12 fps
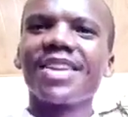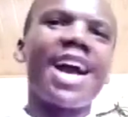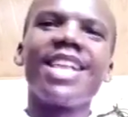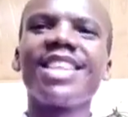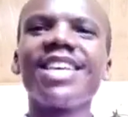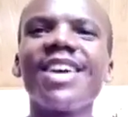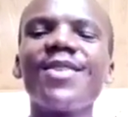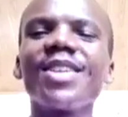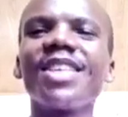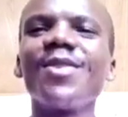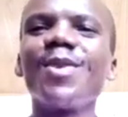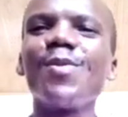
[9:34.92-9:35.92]
I think
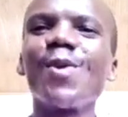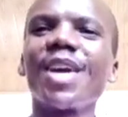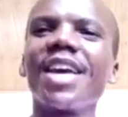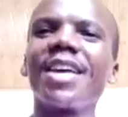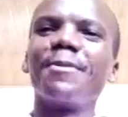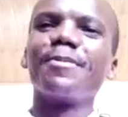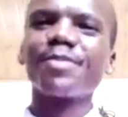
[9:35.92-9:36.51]
everything will be okay.